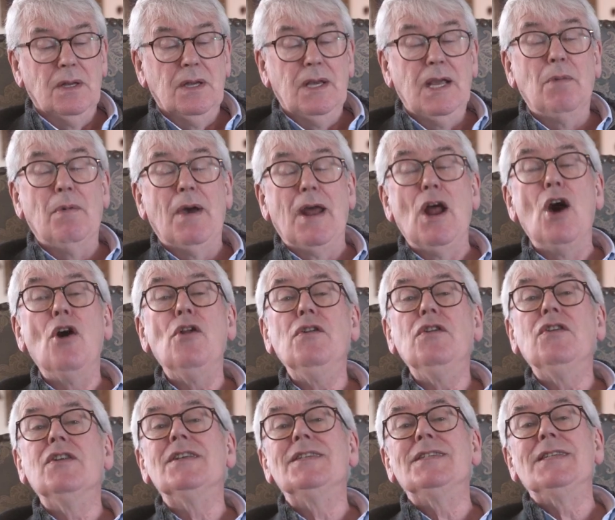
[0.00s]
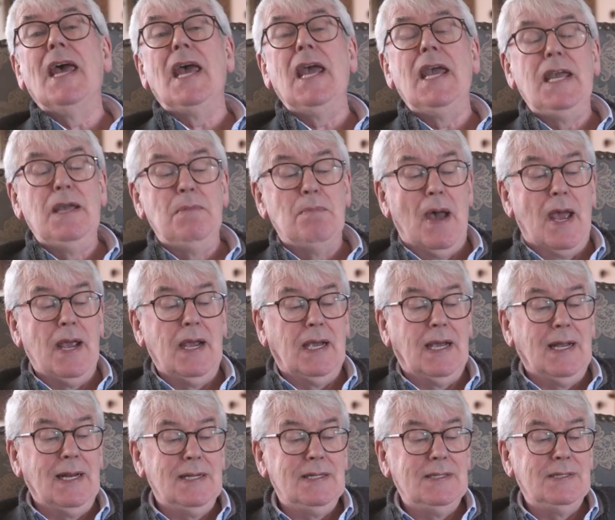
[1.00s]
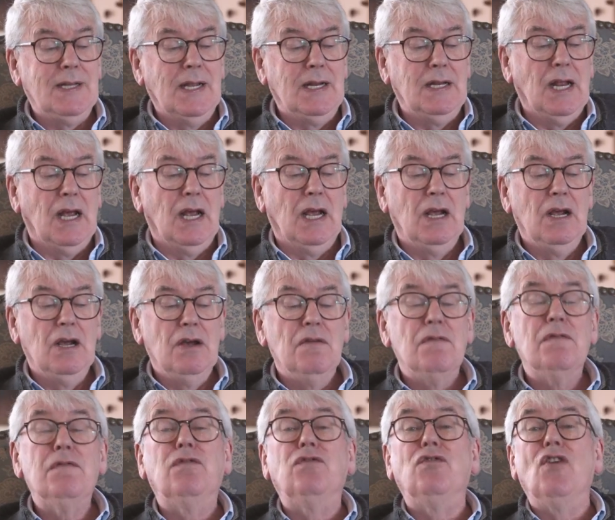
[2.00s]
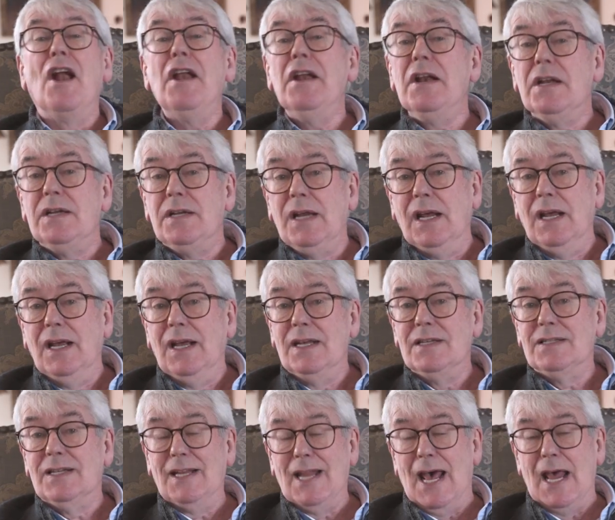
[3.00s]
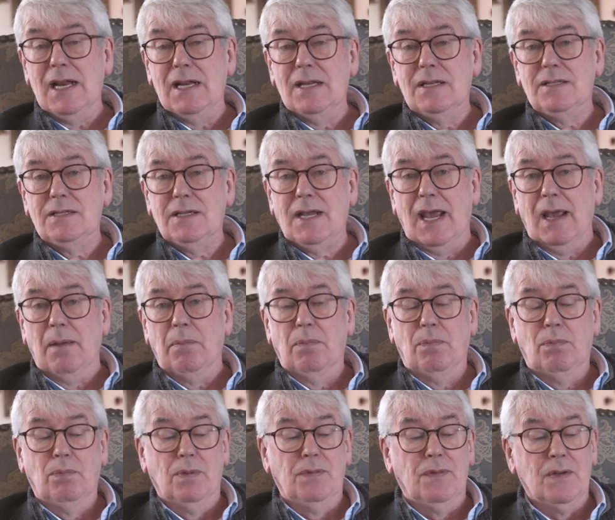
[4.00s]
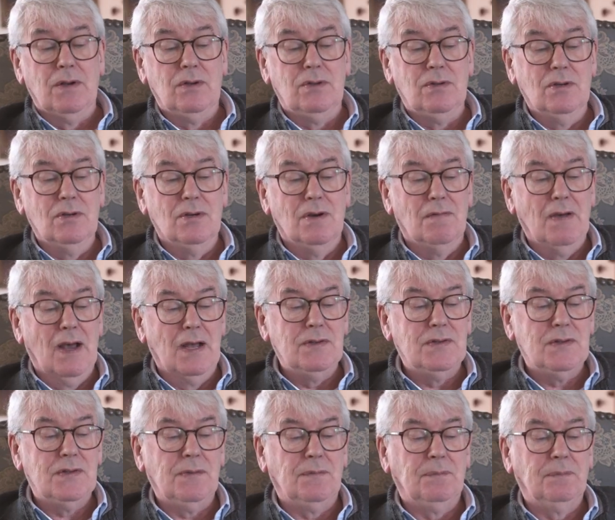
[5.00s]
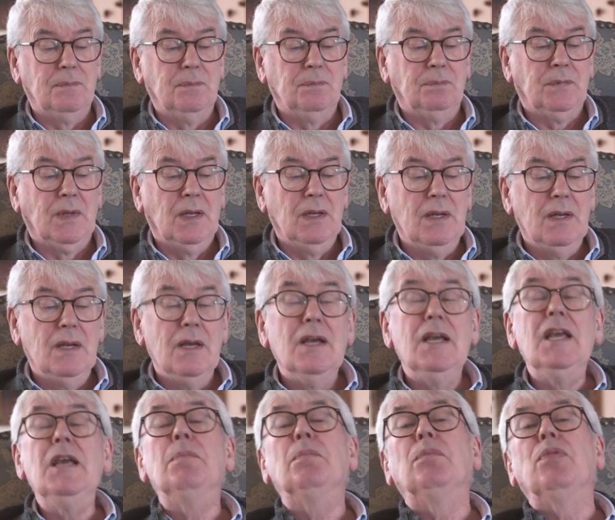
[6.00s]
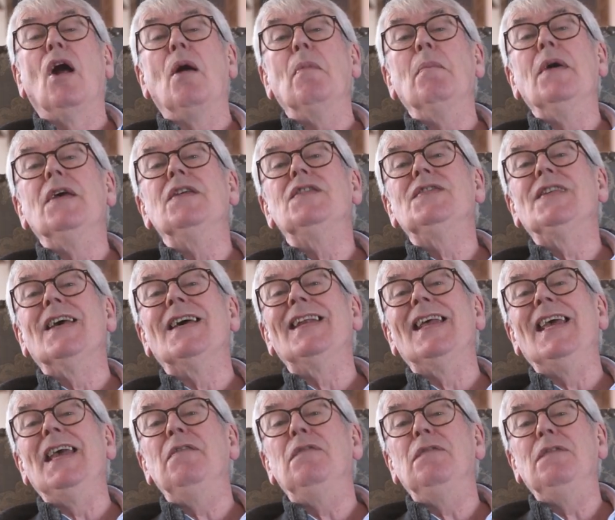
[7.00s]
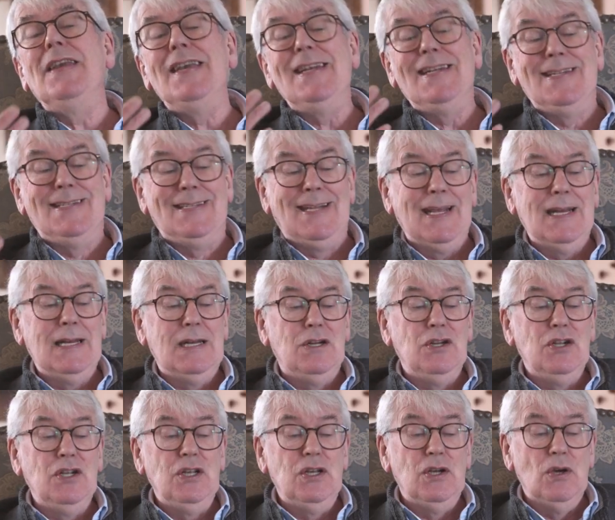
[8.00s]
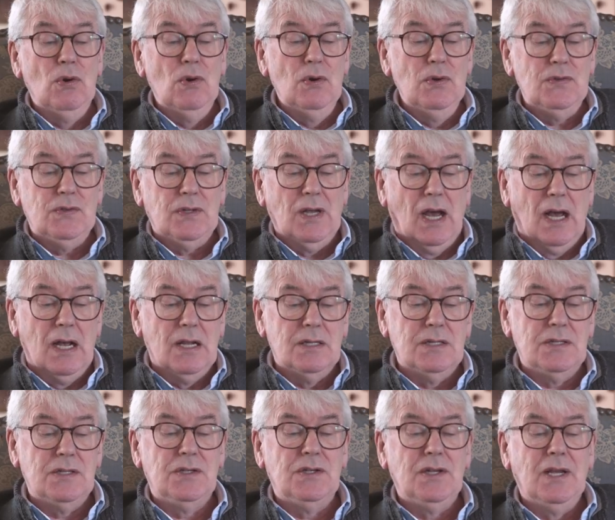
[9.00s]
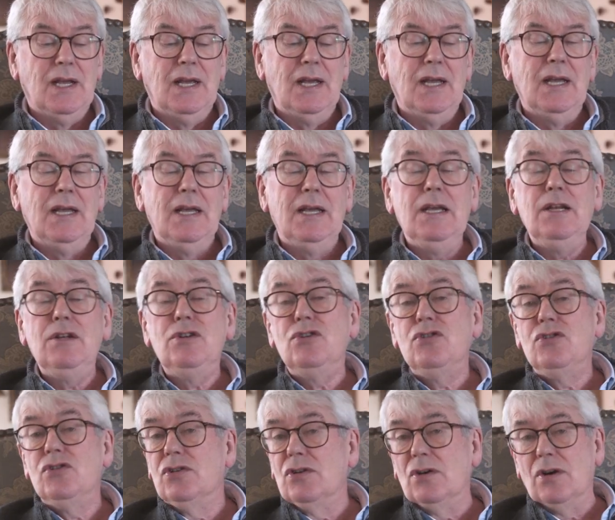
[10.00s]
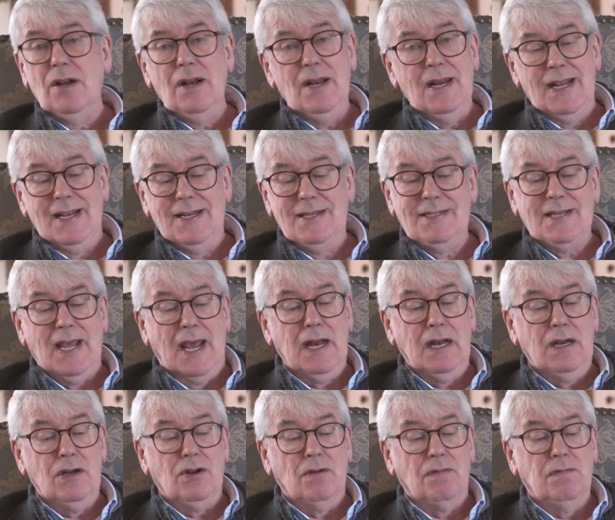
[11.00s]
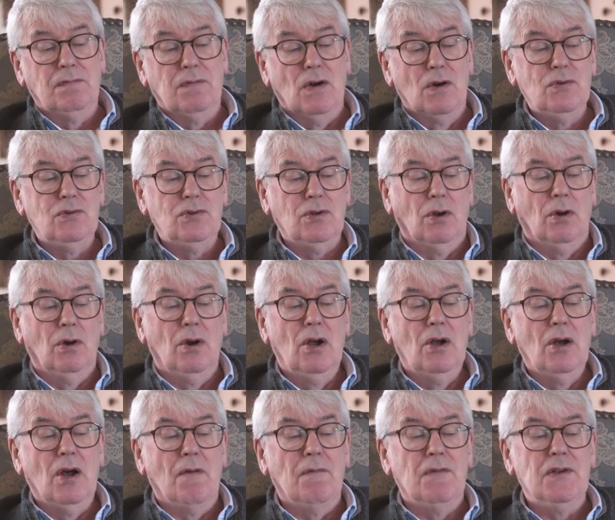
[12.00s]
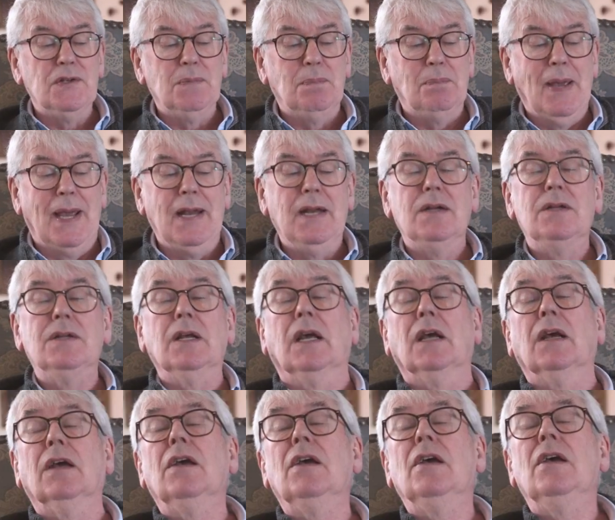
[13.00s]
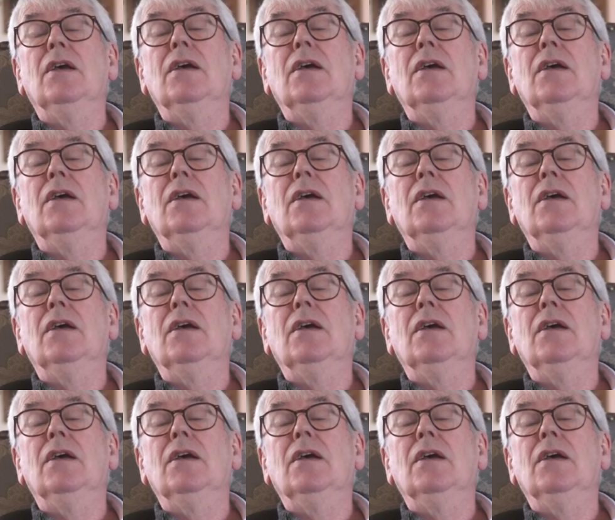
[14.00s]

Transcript: He went on to say he might consider fronting his landscape with the two of us. He promised that if he did use us, he'd surely send a photo of his painting